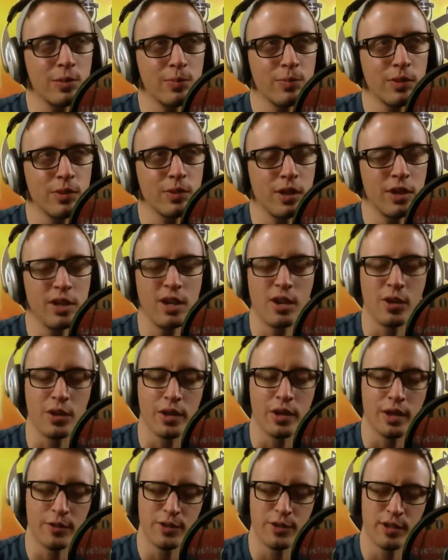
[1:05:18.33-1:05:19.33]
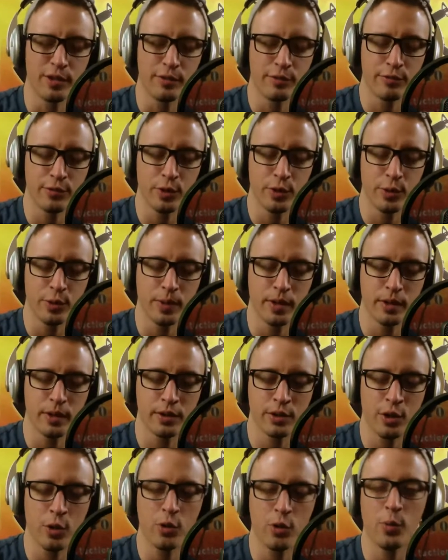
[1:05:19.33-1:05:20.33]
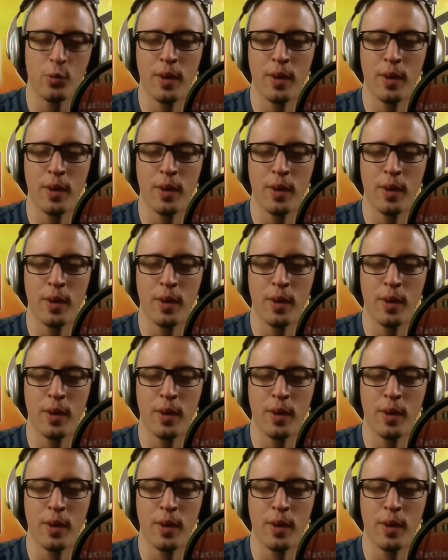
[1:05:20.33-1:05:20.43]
The Fruity Cocoa